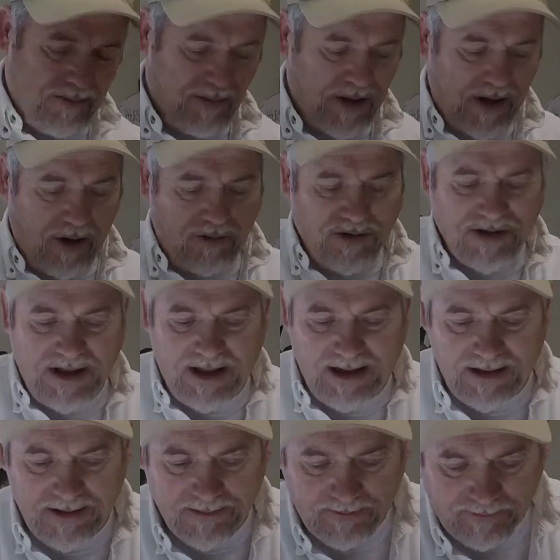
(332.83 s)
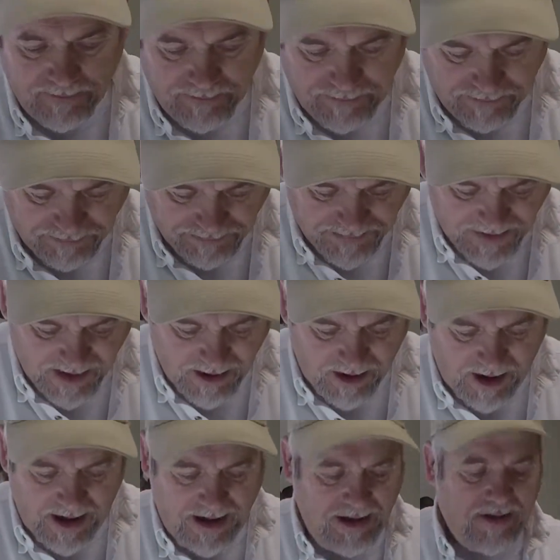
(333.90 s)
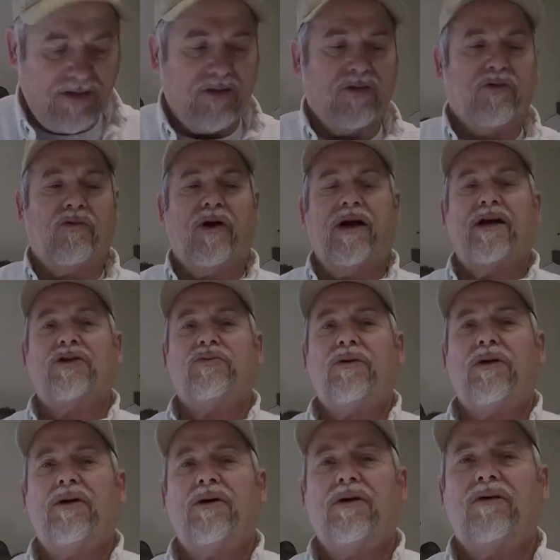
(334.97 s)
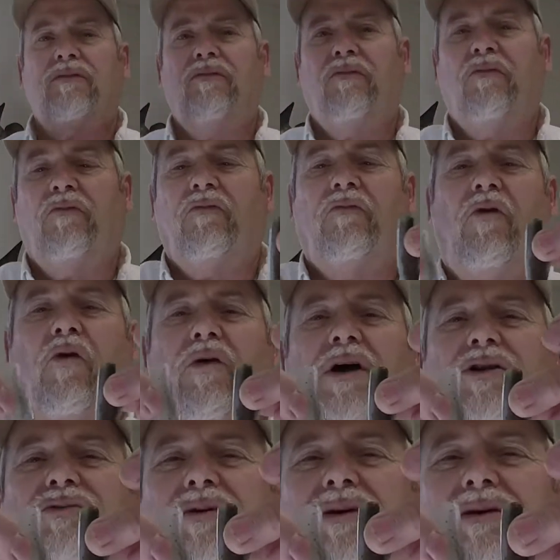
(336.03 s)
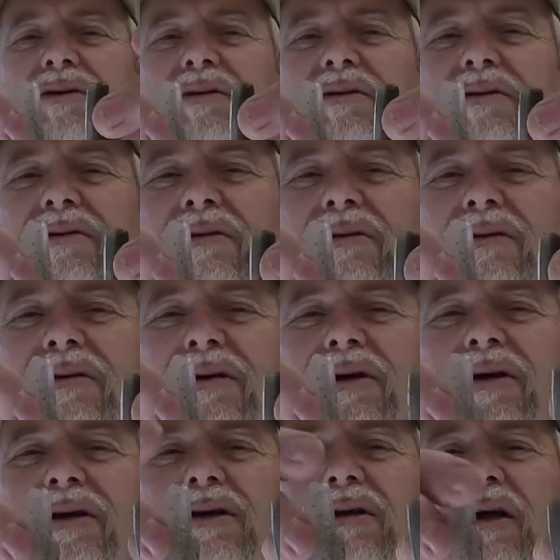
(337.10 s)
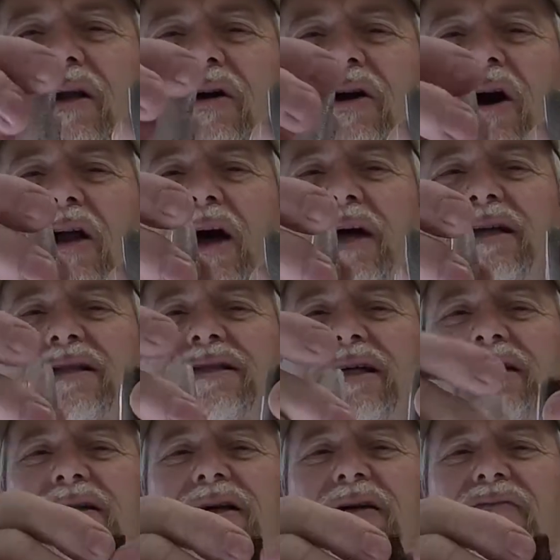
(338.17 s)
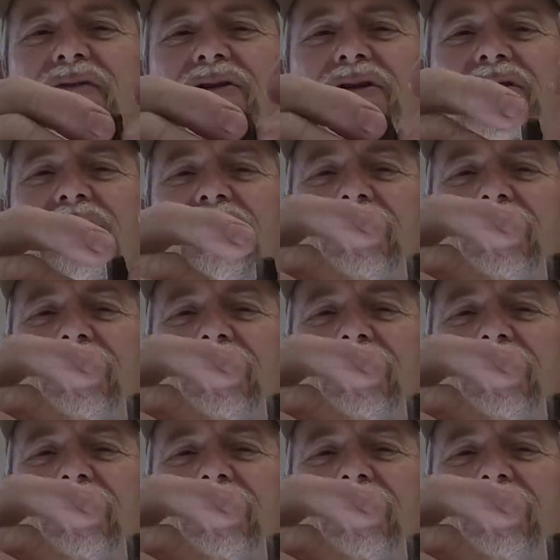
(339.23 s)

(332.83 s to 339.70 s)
MinnowZ. Alright, 3-inch one, 4-inch one. Now y'all like to see the difference.